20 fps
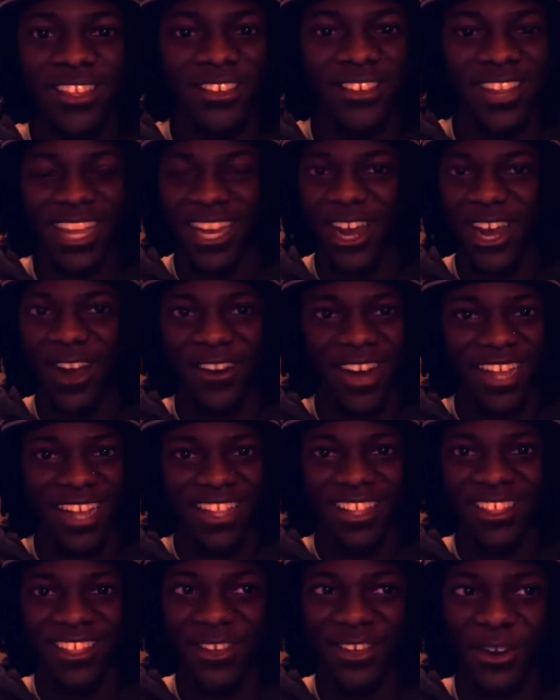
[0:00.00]
and you're like, alright,
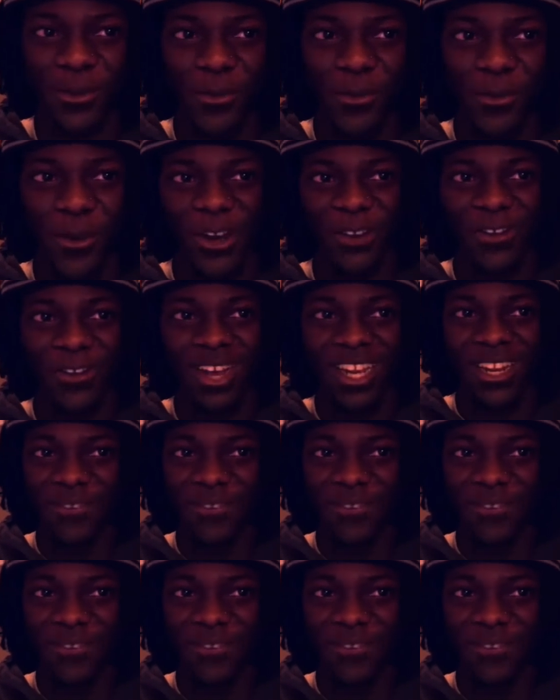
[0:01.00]
this is gonna work, right?